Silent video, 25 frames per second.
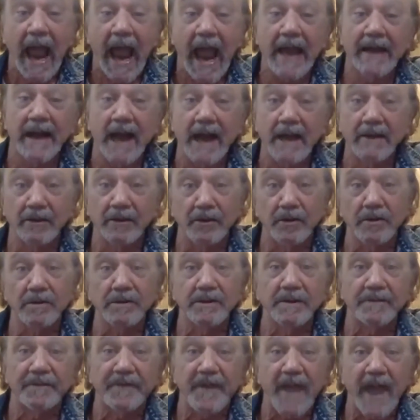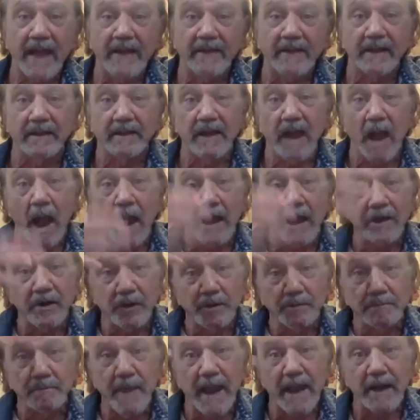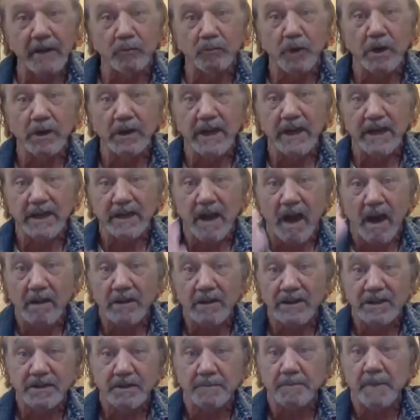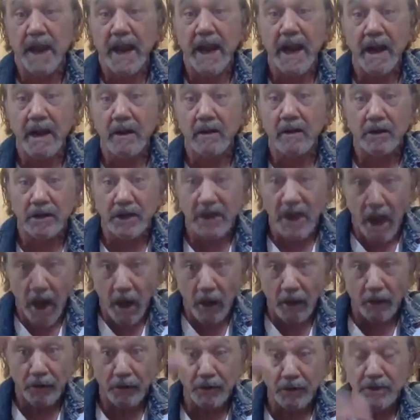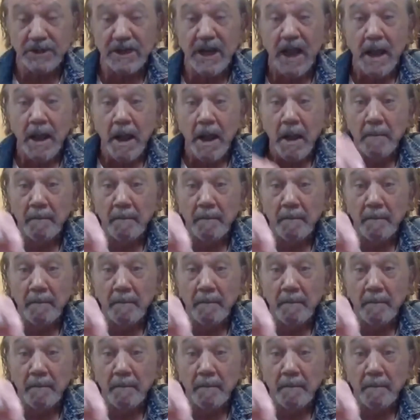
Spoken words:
And I learned the fact that I could make really custom hair colors